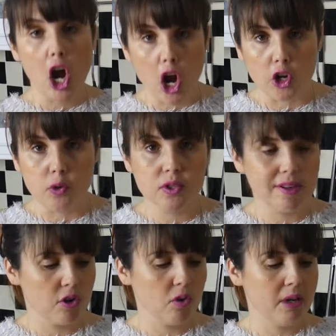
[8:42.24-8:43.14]
oats.
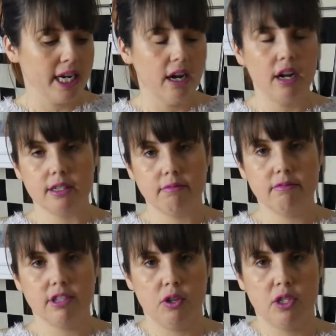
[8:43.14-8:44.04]
Now normally I
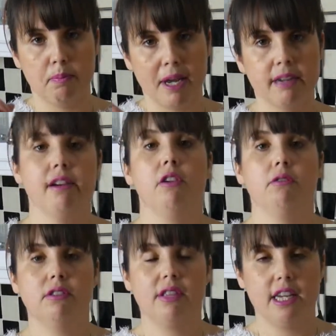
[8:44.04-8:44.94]
use the bigger
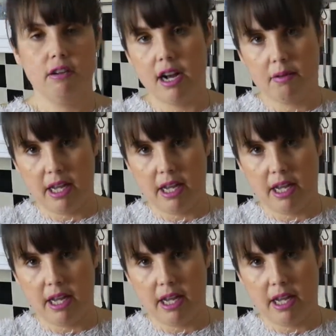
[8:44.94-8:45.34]
oats that you can't,